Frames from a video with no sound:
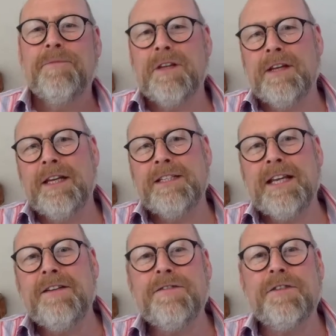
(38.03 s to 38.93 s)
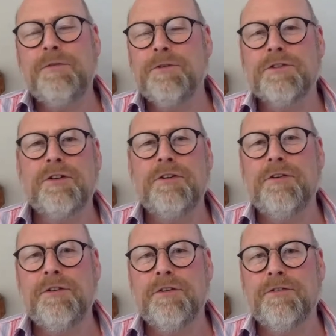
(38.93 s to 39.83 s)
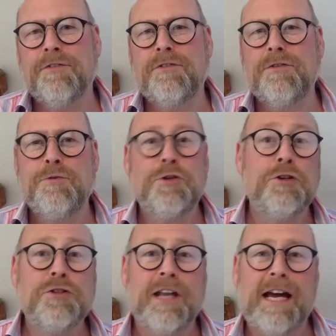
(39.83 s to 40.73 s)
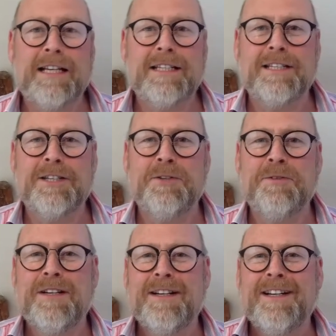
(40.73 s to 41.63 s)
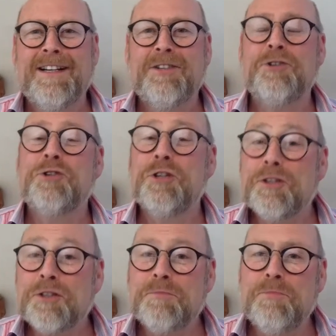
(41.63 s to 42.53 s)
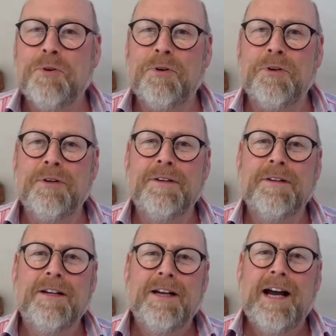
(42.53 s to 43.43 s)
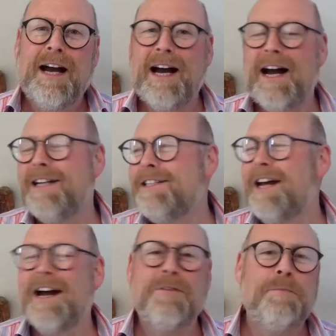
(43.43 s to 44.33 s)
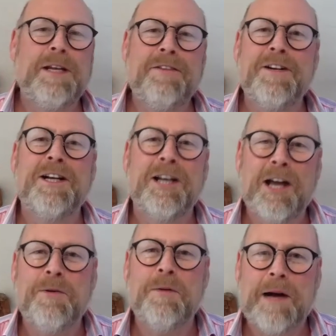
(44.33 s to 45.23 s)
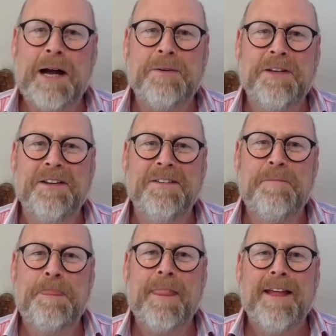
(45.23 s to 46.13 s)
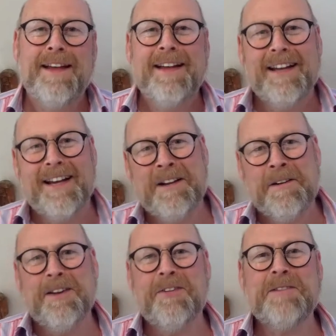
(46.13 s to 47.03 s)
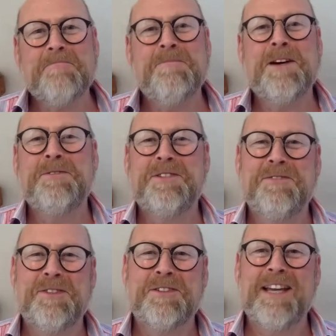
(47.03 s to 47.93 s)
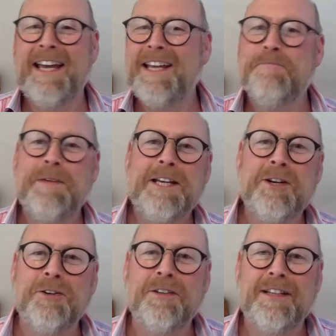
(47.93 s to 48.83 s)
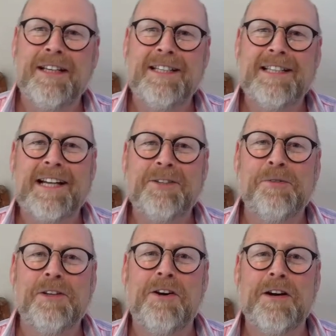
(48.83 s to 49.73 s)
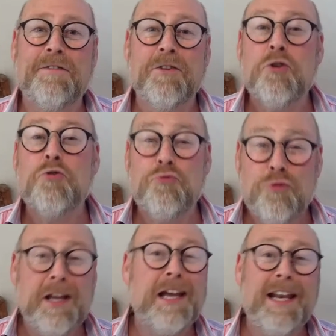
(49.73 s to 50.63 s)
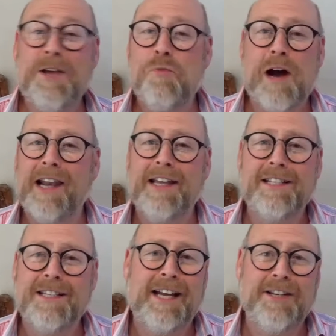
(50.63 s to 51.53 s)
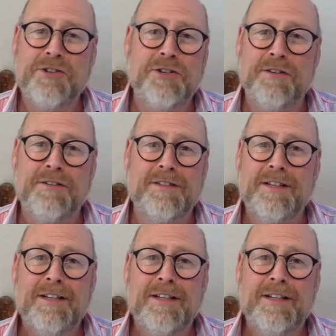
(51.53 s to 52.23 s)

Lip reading: his influence on others to judge less, to trust more, and to have a bit of a glow about you. Like most of us, he'd begun his adult life really well intentioned,